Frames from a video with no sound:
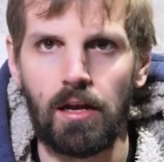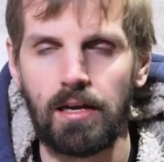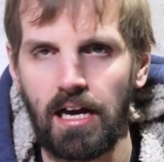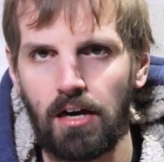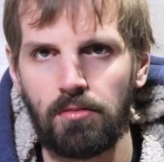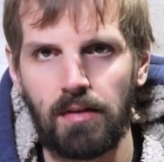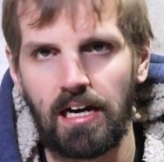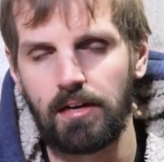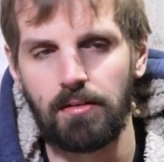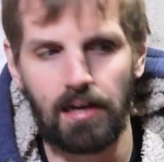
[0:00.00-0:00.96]
Now,
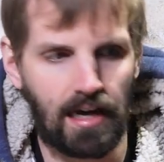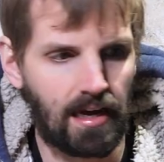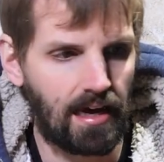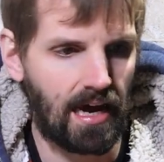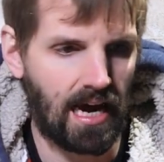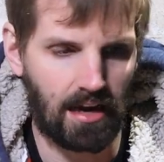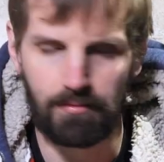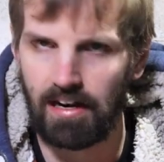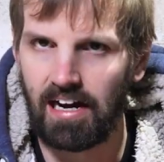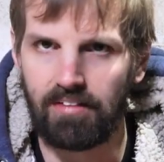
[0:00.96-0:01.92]
I
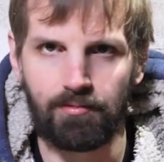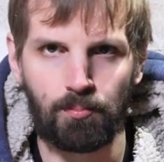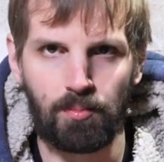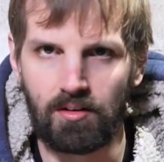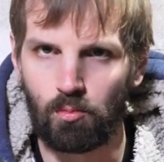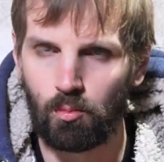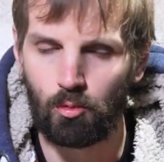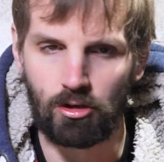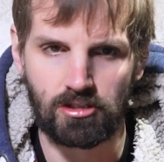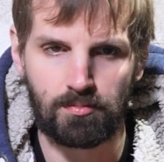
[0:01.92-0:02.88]
have
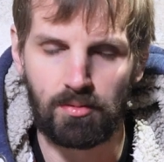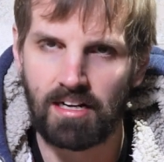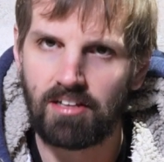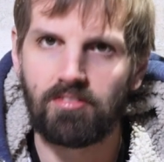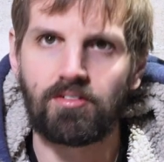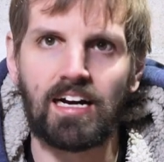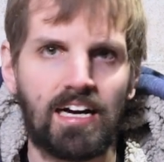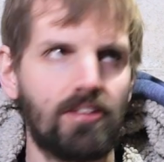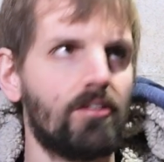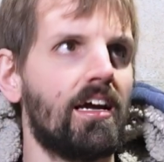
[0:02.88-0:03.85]
watched plenty of
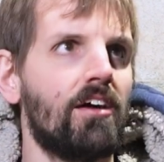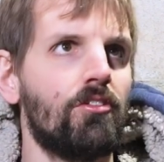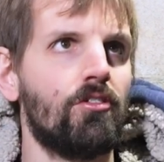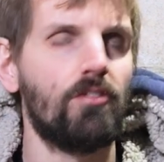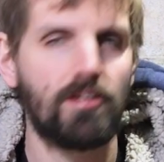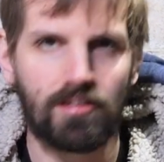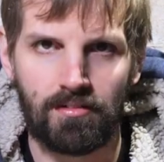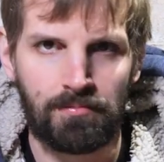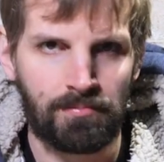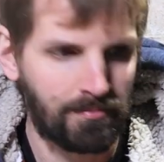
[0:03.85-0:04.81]
guides on how to do it.
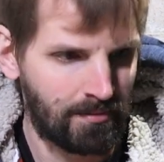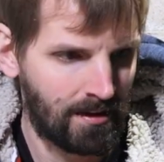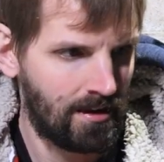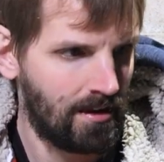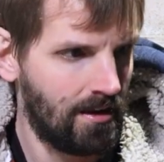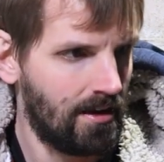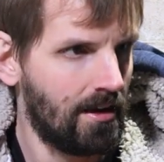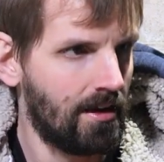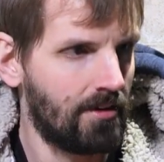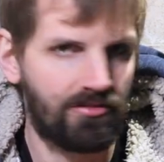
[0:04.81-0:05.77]

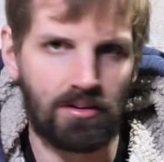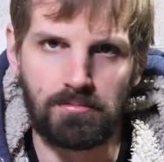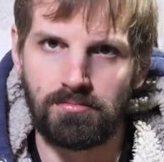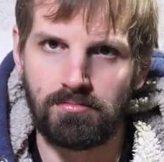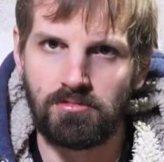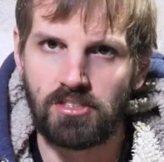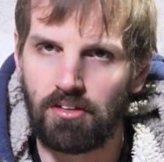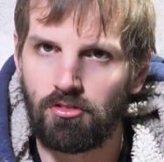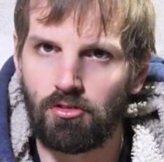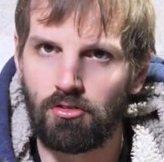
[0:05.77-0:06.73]
From
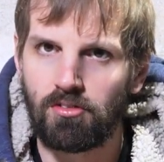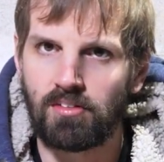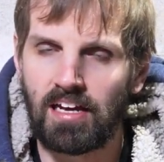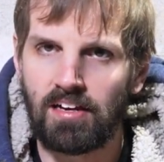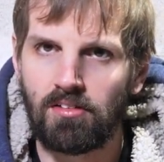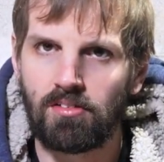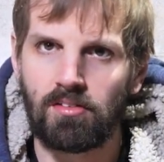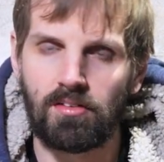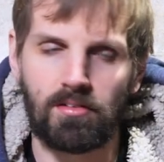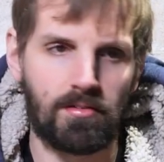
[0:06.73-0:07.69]
Jay's 2
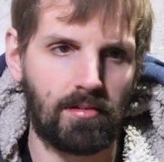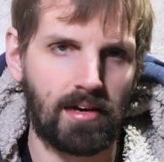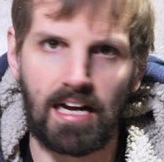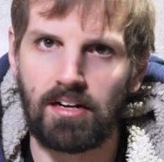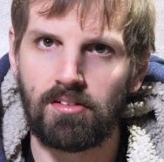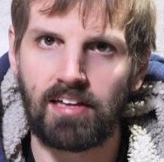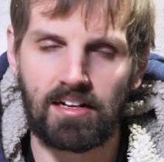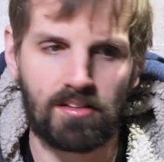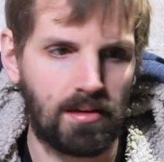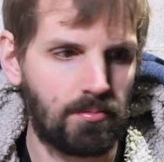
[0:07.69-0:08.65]
Cents, Linus
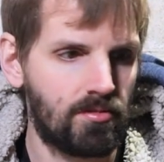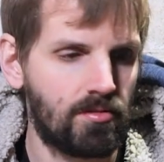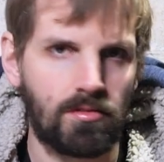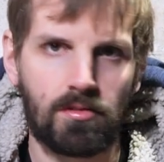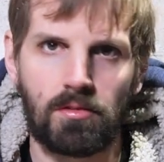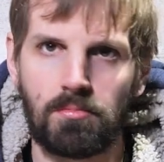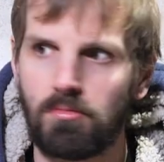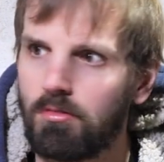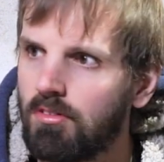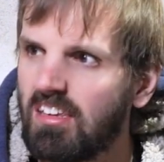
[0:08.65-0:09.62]
Tech Tips,
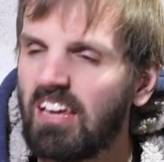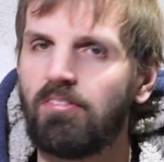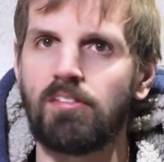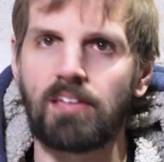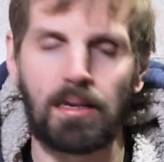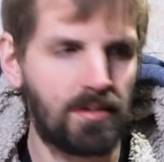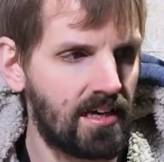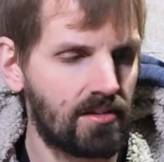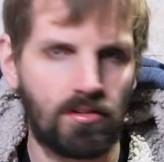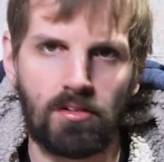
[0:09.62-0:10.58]
Steven's Gaming
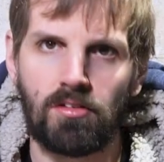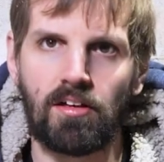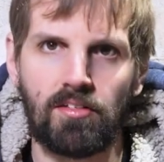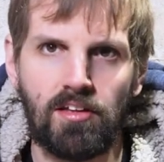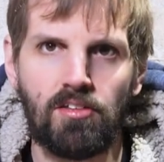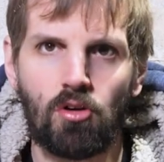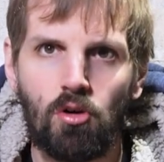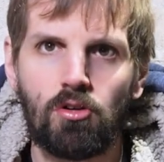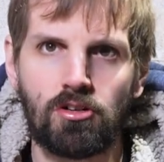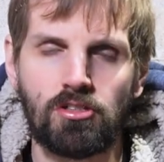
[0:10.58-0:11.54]
Nexus. These are
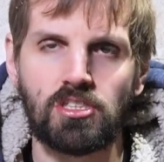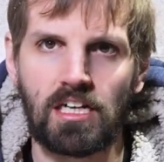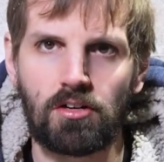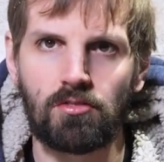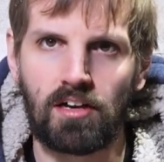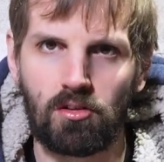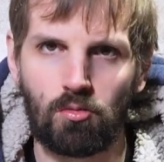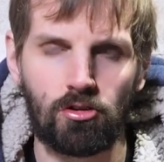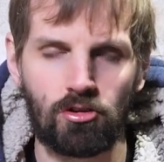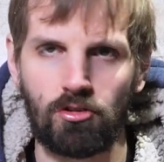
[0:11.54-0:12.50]
all good channels how to
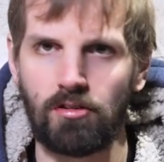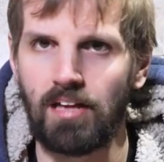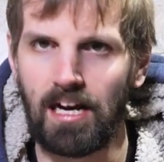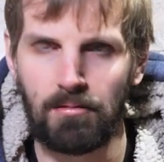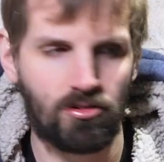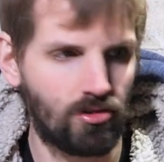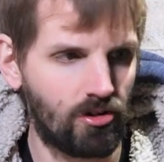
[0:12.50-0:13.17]
water cool it. I'm just a